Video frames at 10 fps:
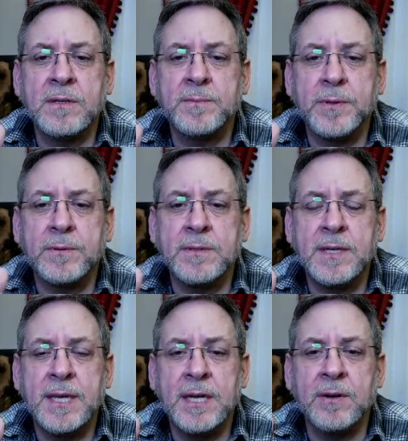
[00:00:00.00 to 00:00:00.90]
person
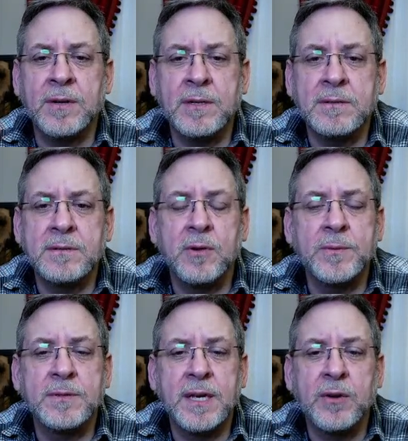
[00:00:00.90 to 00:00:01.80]
here, and this is
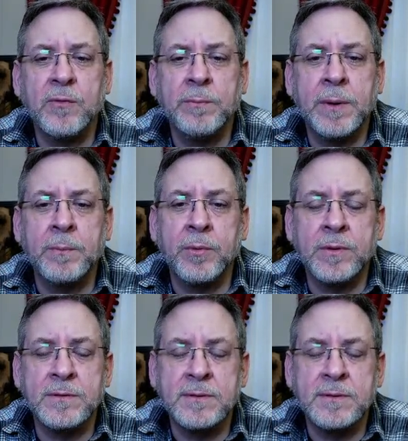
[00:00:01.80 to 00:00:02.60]
almost like a remembrance.